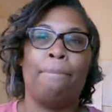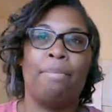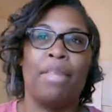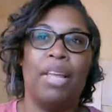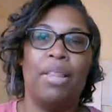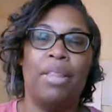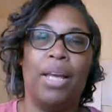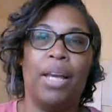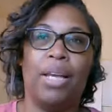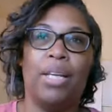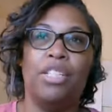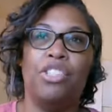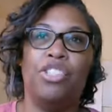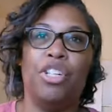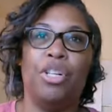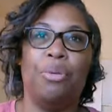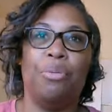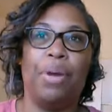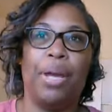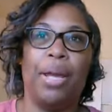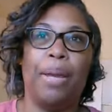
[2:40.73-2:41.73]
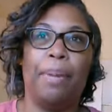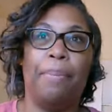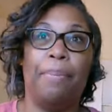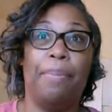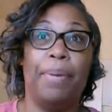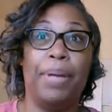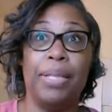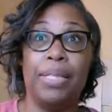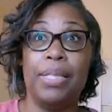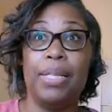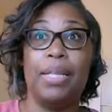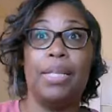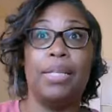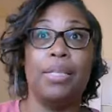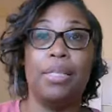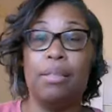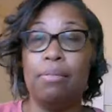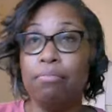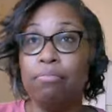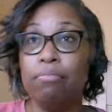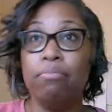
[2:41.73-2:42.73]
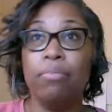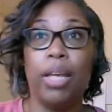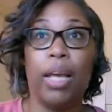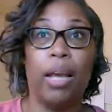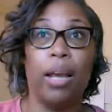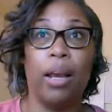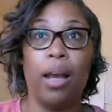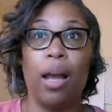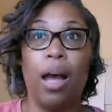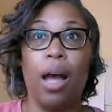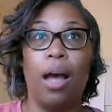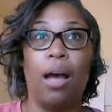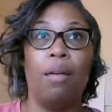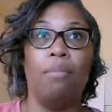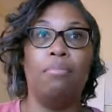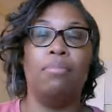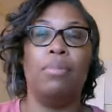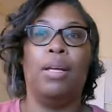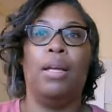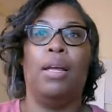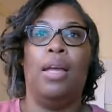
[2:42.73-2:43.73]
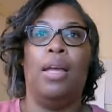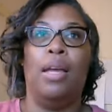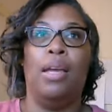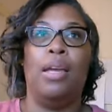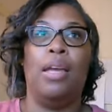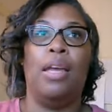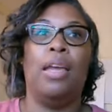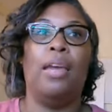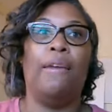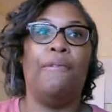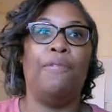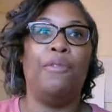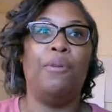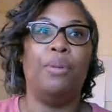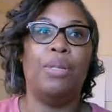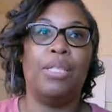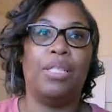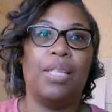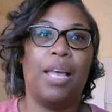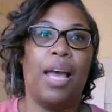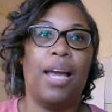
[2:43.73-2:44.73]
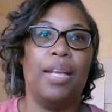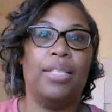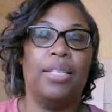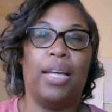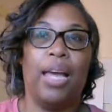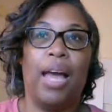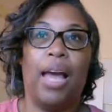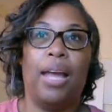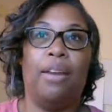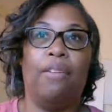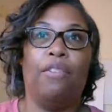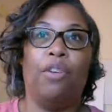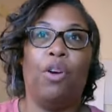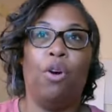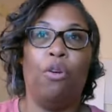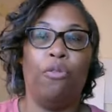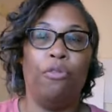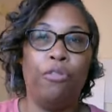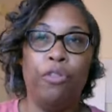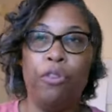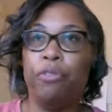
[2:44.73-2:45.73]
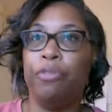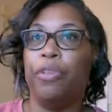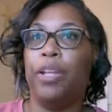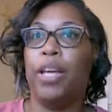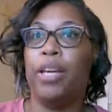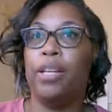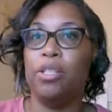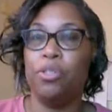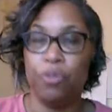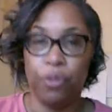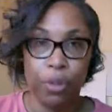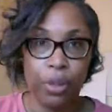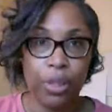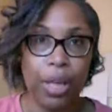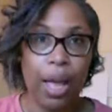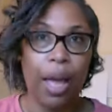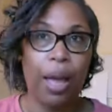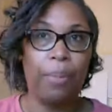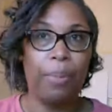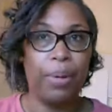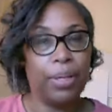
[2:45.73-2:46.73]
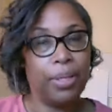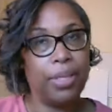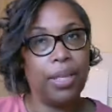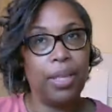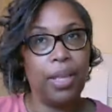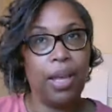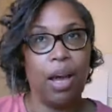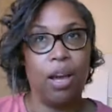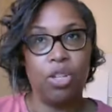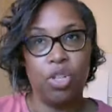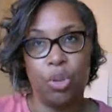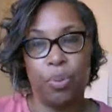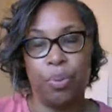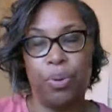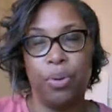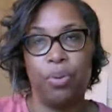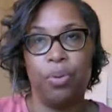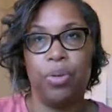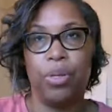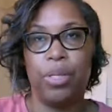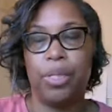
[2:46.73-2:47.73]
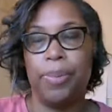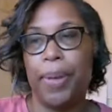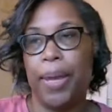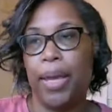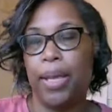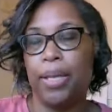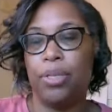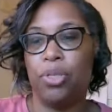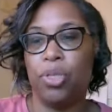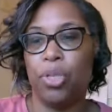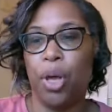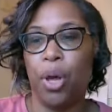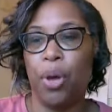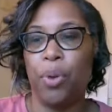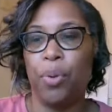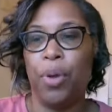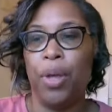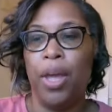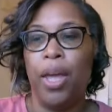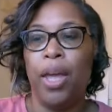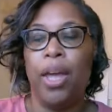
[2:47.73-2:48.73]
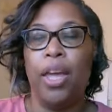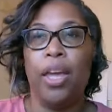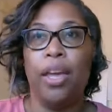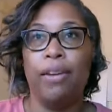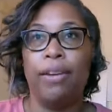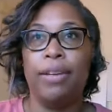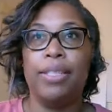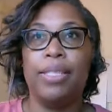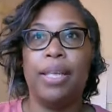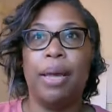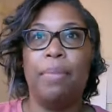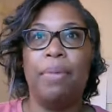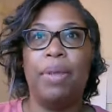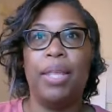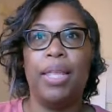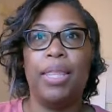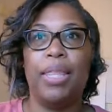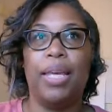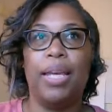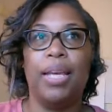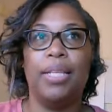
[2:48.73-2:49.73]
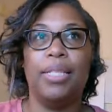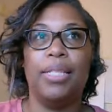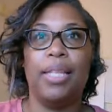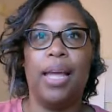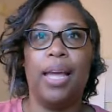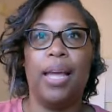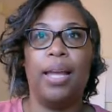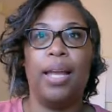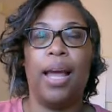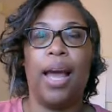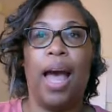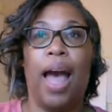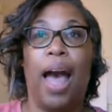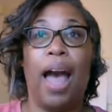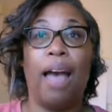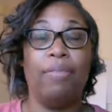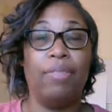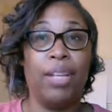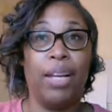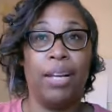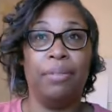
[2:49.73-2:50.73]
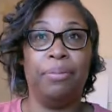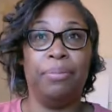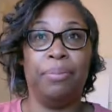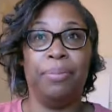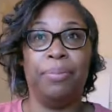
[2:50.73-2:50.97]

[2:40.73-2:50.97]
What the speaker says: that could generate business income if you decide to kind of go full-fledged, full-time into the entrepreneur space. So here are some of the things that I've done,